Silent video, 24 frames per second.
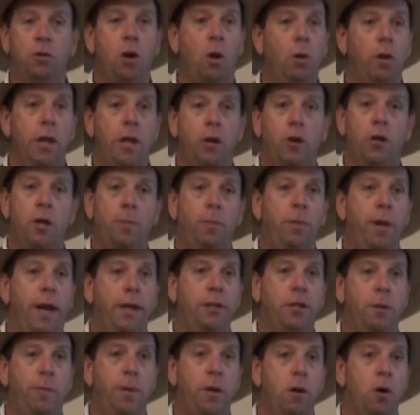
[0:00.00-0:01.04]
no litter. The
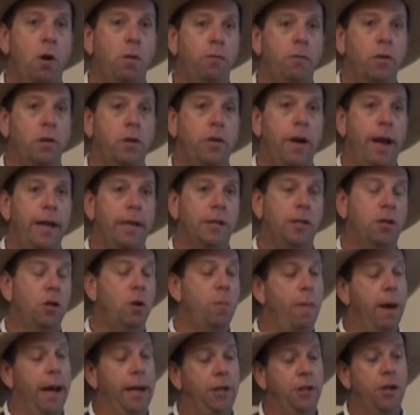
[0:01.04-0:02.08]
place had been overgrazed
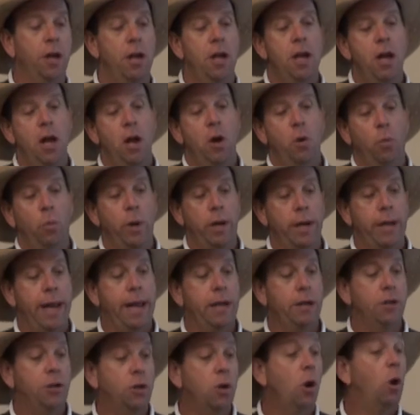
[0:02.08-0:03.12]
so much.
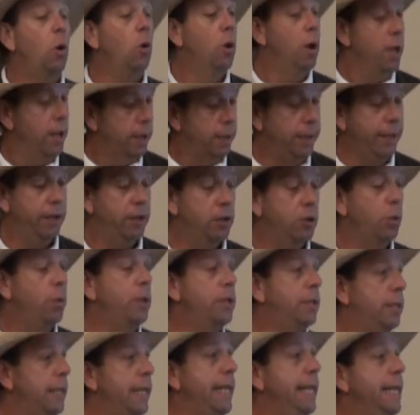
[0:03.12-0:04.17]
And so litter
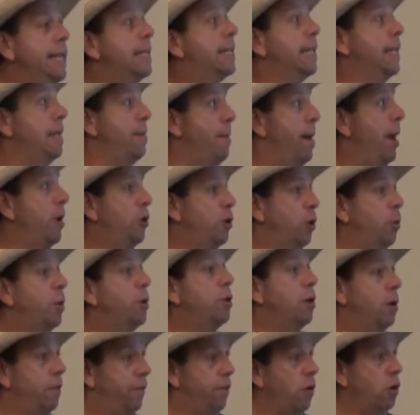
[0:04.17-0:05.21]
was easily measured
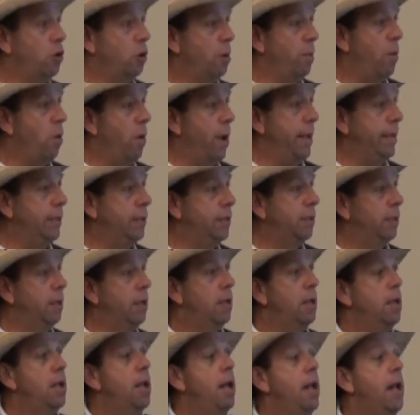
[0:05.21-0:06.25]
with our photo points,
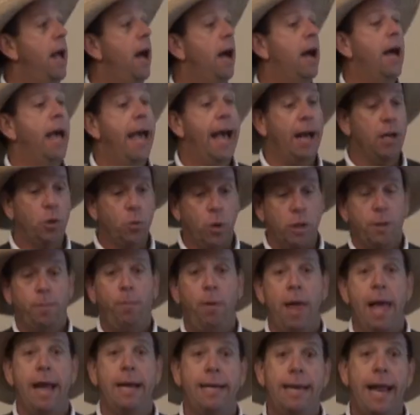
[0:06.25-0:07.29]
as was
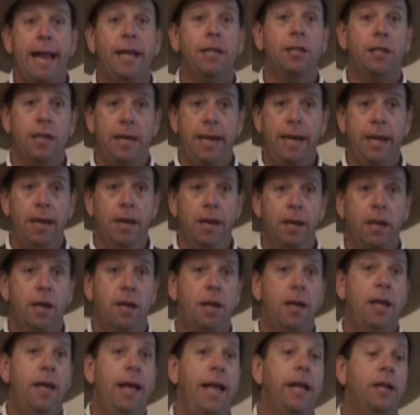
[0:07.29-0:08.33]
plant density.
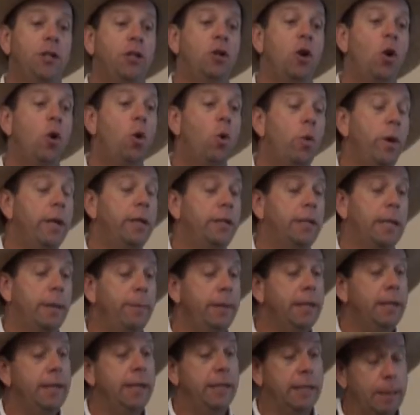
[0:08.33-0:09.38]
And so
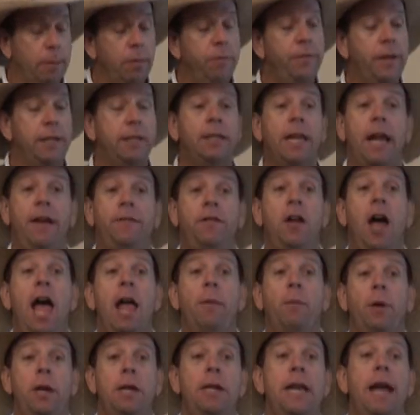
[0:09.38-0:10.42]
some of it saved
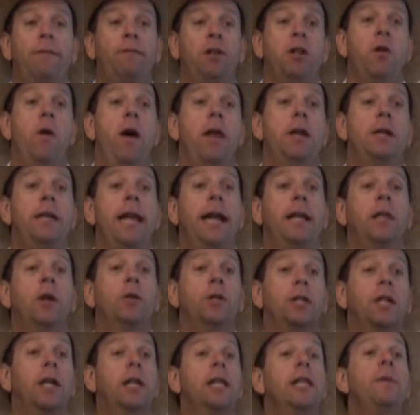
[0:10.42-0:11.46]
time. We didn't have to go out and take
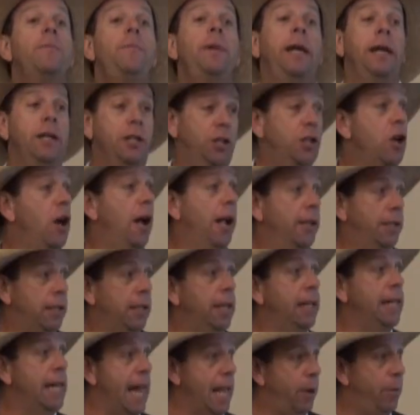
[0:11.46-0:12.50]
those clippings
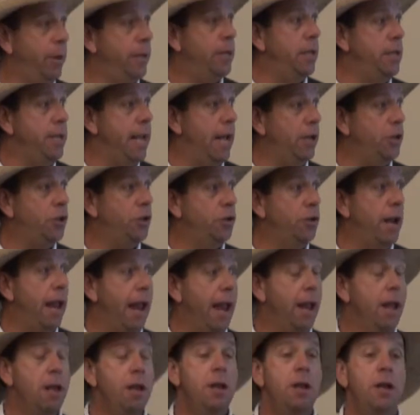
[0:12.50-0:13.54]
constantly like we did
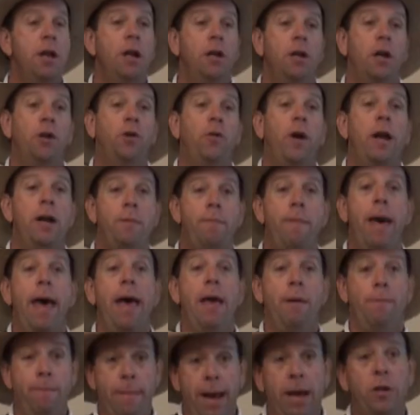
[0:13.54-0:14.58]
yesterday to try
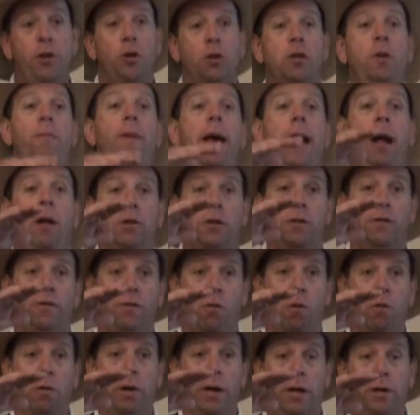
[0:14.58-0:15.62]
to measure the pounds of
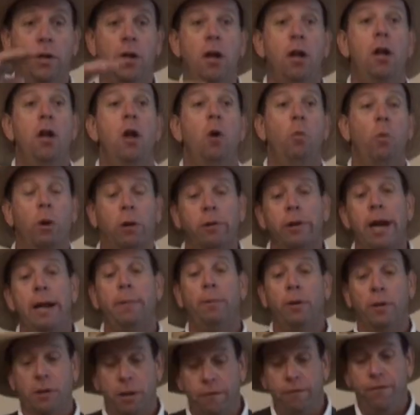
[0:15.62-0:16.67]
forage. We were
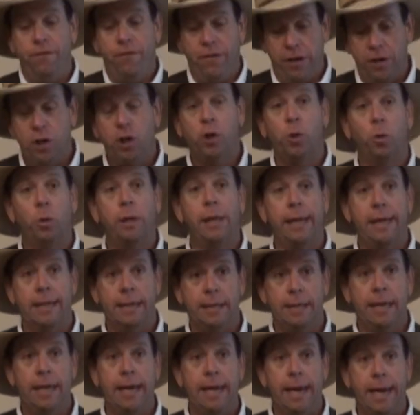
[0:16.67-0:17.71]
able to visually
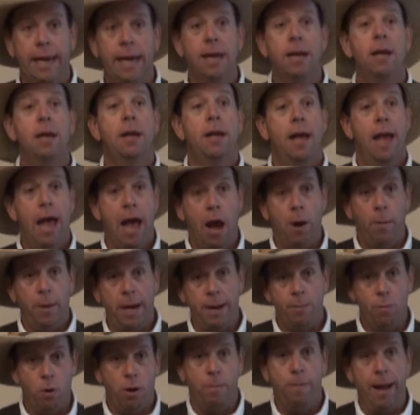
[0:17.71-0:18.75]
see how
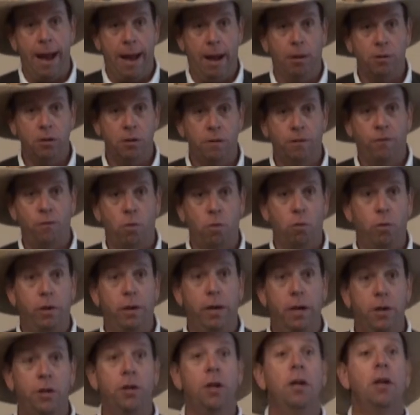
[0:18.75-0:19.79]
many more pounds of
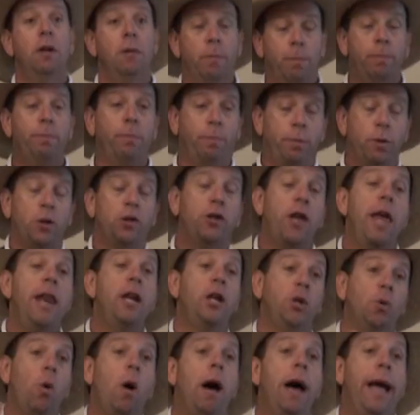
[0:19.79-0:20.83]
forage,
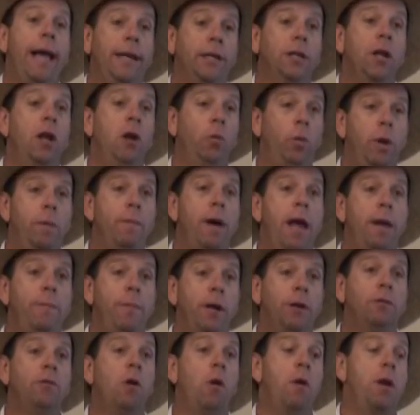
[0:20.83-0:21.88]
percentage-wise, we might
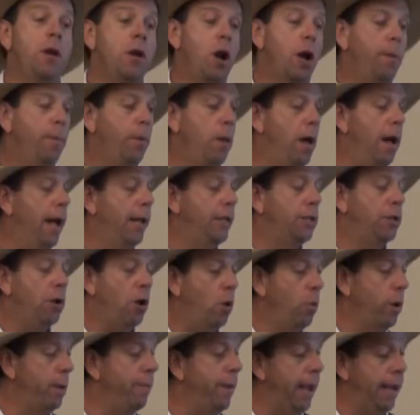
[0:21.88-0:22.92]
be growing in our plots. And
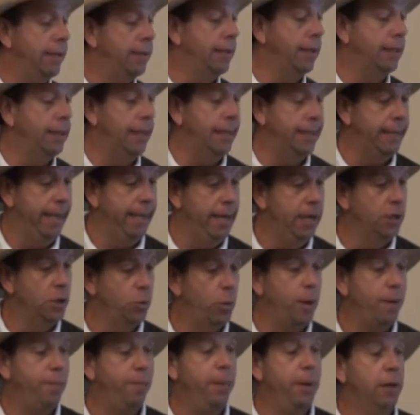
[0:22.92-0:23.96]
all we basically did is
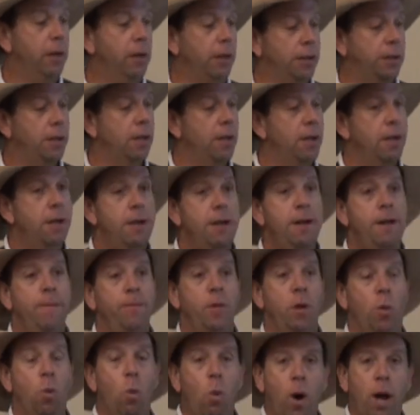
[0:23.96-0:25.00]
we built
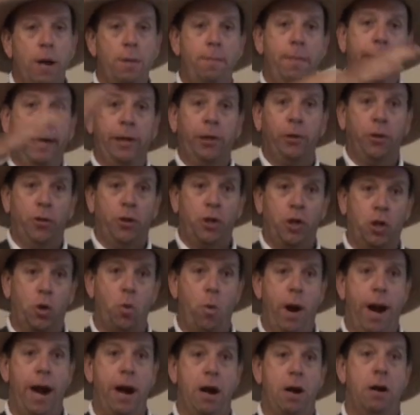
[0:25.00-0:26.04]
the 1 meter
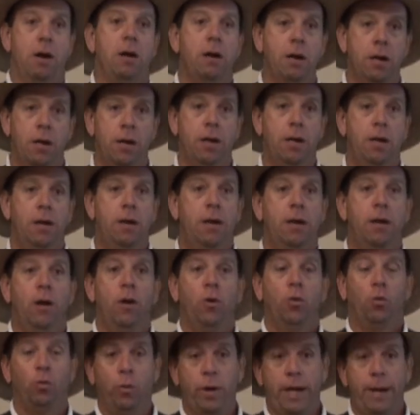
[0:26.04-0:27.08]
square
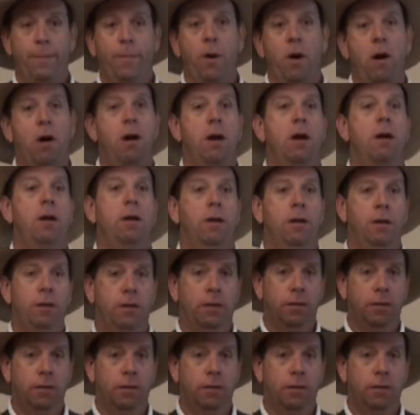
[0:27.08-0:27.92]
rebar